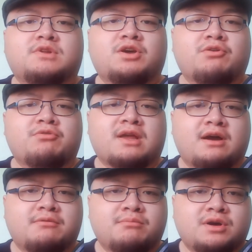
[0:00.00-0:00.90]
going
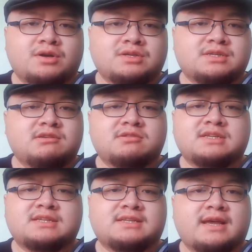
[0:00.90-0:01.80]
out much, still
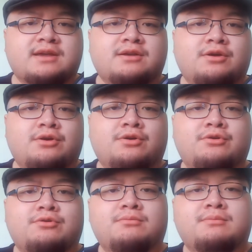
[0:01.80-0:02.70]
just staying
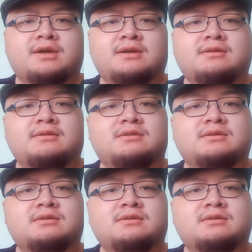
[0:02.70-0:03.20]
home and